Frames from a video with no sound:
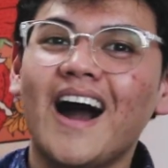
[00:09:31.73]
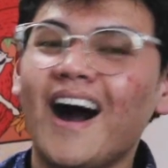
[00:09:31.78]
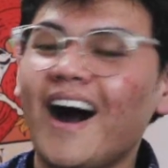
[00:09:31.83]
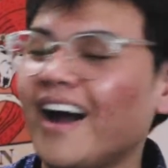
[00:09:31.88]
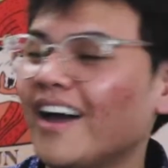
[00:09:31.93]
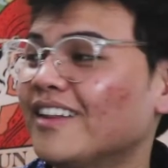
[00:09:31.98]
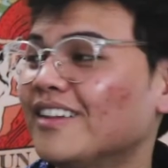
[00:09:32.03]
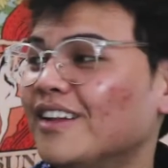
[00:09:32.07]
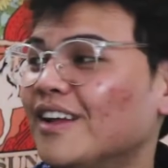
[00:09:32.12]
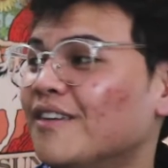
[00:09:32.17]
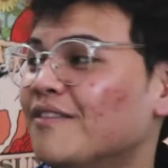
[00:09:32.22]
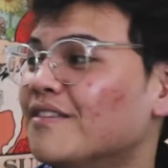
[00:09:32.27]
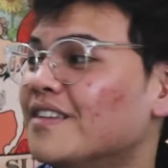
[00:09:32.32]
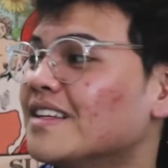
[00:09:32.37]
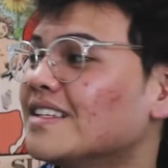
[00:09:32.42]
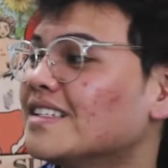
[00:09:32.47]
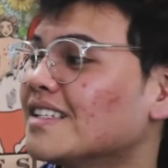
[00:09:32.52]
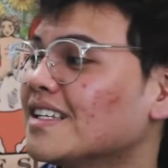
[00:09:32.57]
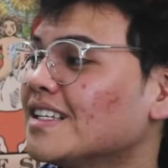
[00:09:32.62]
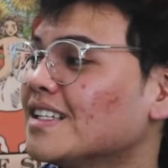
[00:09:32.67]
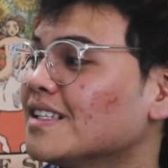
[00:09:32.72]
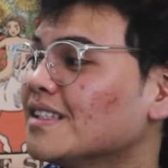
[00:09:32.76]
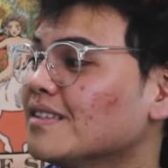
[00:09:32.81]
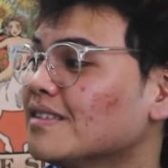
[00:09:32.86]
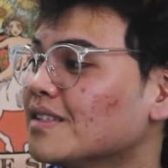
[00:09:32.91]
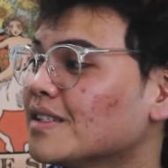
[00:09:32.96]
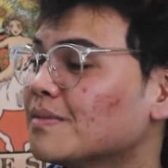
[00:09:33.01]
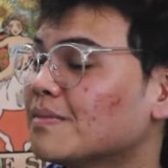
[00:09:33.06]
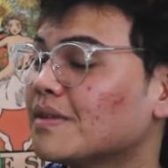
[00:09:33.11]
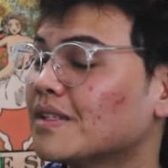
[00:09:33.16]
I love this
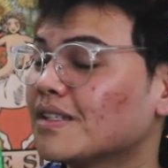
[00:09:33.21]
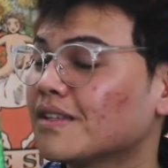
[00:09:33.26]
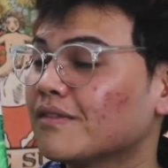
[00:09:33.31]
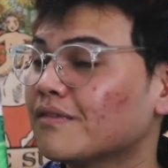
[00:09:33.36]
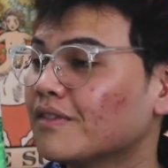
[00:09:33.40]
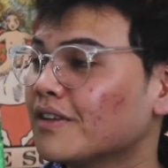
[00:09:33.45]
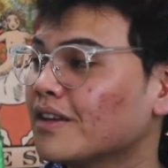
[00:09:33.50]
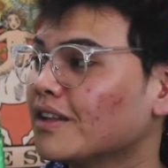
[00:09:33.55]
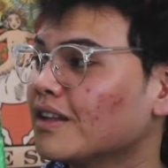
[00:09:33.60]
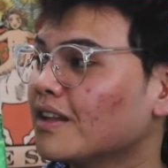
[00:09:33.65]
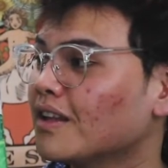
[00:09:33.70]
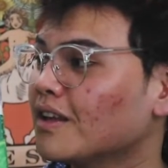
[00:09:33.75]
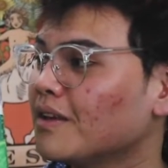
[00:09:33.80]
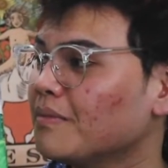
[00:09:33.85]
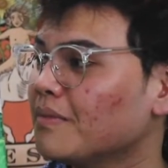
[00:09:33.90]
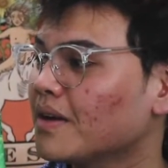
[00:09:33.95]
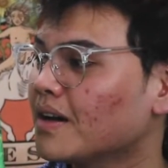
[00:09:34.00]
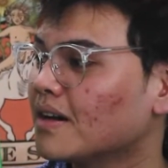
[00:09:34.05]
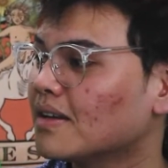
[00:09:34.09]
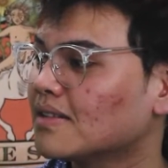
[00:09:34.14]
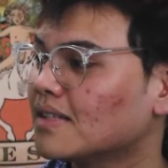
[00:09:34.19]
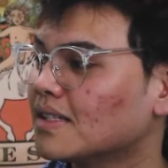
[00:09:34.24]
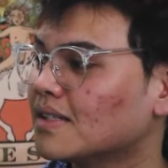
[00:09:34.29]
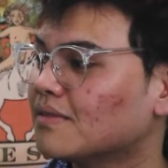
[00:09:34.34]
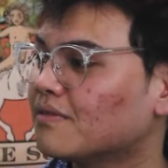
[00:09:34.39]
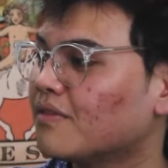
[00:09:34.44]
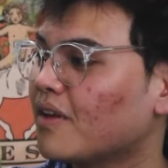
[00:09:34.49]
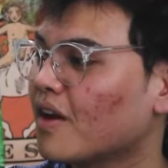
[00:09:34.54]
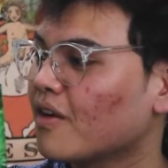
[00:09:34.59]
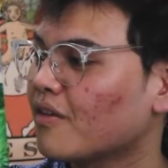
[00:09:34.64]
scene specifically because it's
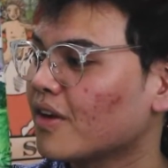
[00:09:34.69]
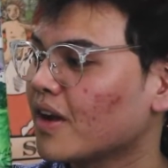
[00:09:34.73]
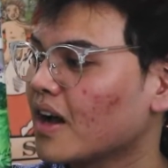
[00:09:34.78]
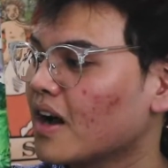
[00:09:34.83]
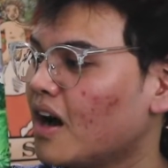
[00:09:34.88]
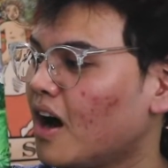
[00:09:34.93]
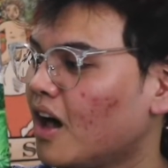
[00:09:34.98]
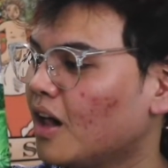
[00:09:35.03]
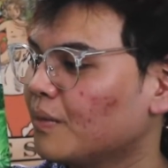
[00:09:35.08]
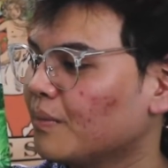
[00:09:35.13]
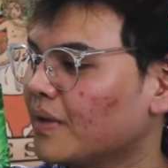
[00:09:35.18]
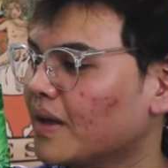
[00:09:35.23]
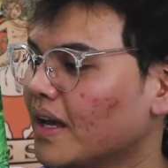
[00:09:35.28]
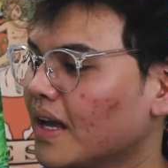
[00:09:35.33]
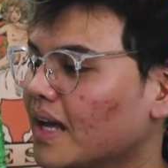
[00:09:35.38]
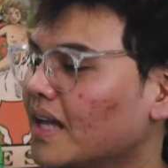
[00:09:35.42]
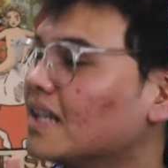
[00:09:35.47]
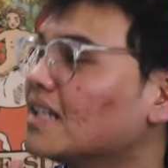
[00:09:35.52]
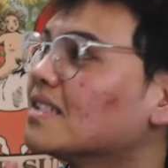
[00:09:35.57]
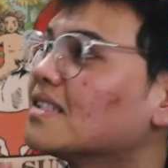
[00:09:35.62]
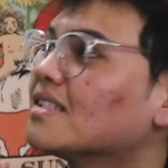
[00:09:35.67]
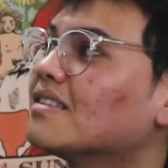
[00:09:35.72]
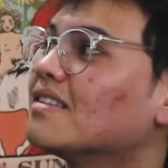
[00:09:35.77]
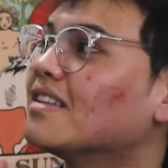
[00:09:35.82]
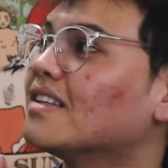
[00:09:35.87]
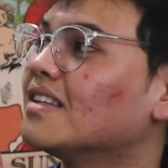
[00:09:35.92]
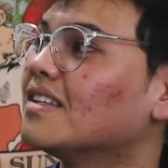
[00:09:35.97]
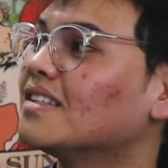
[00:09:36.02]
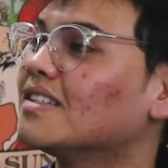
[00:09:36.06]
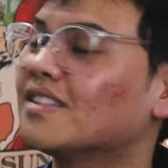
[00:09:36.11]
very calming, and it's
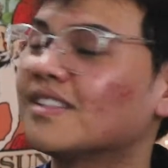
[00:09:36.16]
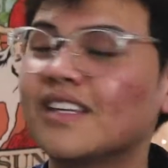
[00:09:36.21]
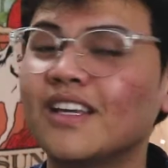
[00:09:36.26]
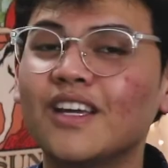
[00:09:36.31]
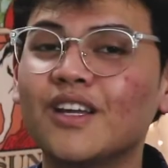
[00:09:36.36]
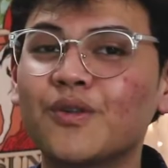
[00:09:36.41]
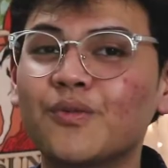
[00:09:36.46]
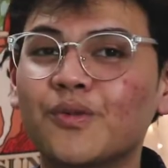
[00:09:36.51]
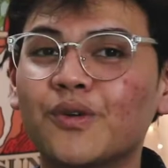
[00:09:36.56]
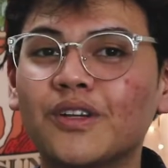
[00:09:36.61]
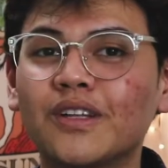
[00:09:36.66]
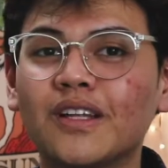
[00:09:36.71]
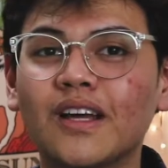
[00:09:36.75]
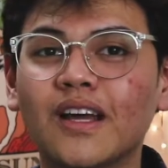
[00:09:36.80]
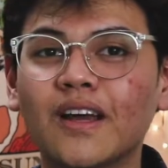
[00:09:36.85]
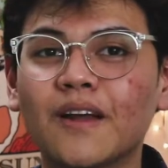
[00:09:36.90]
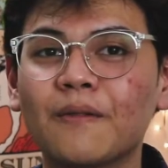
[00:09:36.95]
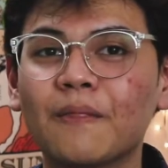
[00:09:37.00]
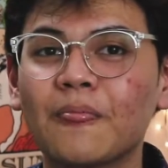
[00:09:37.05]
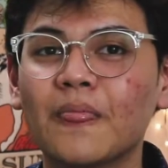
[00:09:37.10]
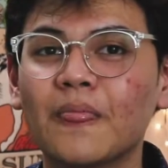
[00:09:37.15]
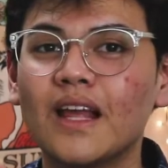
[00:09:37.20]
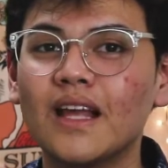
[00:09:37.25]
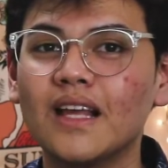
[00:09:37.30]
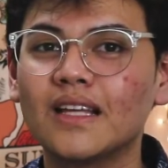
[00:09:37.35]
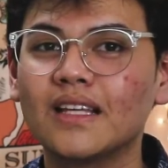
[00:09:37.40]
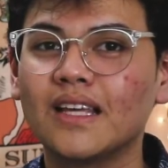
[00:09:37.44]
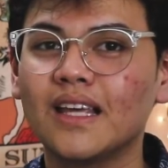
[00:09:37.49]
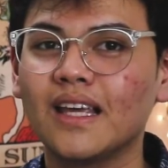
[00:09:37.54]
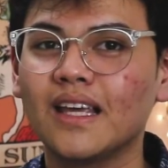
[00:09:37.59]
the scene where like
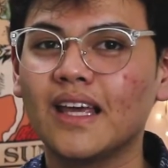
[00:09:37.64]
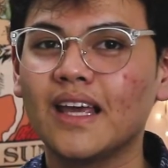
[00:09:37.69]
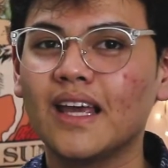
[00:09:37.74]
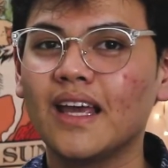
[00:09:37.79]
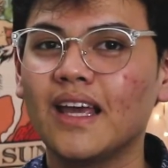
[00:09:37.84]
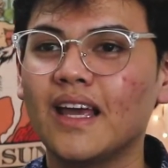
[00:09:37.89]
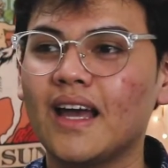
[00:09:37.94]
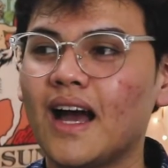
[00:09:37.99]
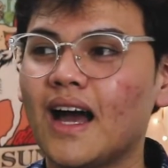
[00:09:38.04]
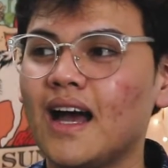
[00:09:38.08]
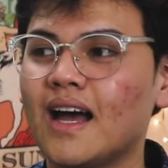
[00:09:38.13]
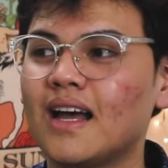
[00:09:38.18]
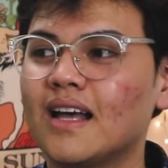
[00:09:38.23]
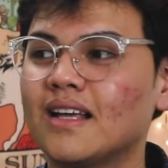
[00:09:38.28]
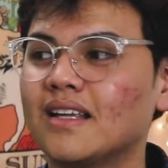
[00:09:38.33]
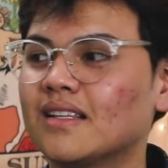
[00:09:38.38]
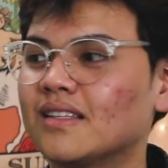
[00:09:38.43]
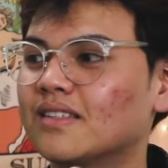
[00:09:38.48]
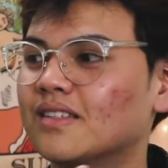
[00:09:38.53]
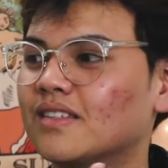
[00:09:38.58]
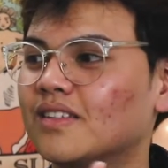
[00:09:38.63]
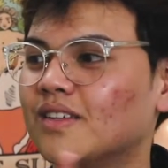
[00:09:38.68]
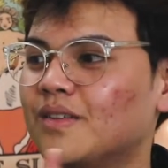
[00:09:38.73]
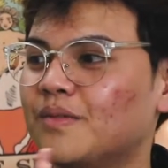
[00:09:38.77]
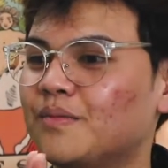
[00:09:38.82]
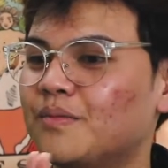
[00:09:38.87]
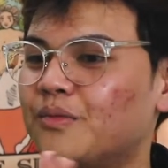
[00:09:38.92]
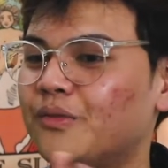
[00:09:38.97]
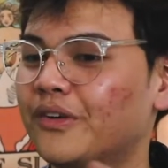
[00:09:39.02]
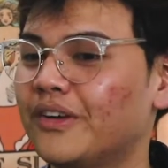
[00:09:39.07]
Kiki has
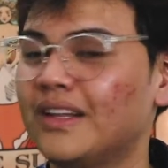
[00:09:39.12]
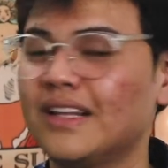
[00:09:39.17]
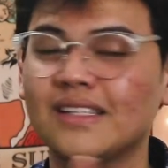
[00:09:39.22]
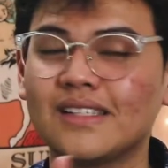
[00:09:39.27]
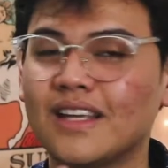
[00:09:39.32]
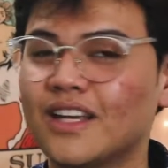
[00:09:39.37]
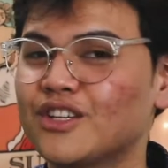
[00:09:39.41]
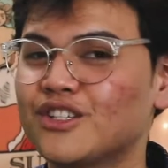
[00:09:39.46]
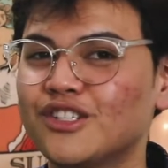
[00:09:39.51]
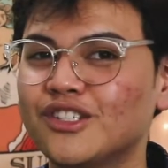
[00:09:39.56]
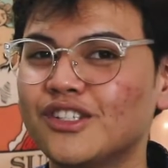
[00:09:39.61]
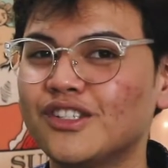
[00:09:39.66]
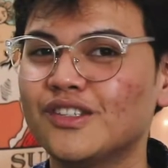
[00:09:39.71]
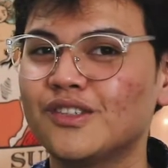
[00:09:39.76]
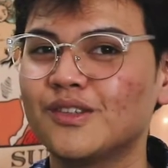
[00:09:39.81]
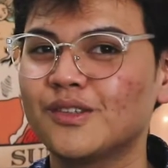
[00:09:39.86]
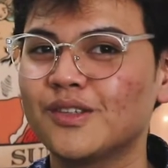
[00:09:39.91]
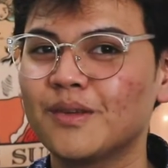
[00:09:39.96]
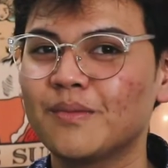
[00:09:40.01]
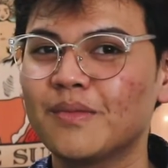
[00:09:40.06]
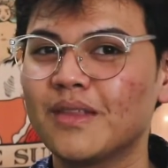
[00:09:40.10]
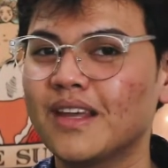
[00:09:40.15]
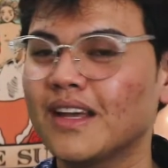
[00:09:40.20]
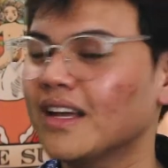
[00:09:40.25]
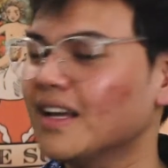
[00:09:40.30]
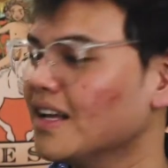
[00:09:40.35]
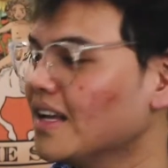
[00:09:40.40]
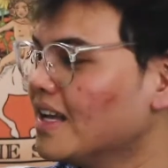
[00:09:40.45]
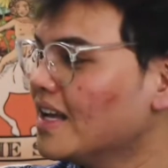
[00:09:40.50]
some realizations or something,